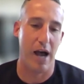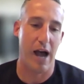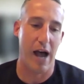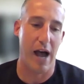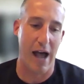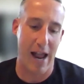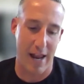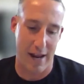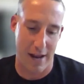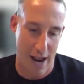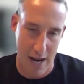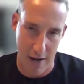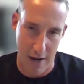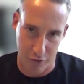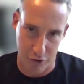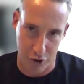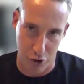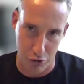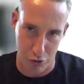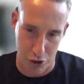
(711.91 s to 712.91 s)
I have
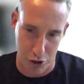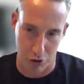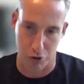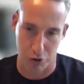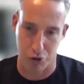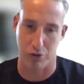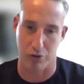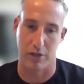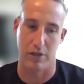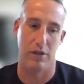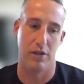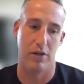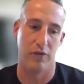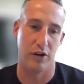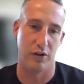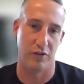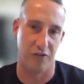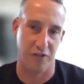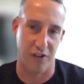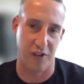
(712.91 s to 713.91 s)
2 children.
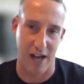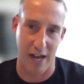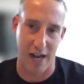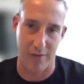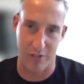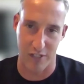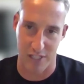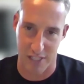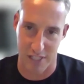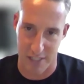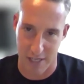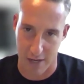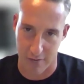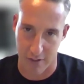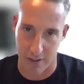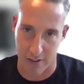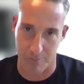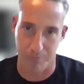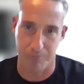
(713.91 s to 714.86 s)
They're 5 and 7.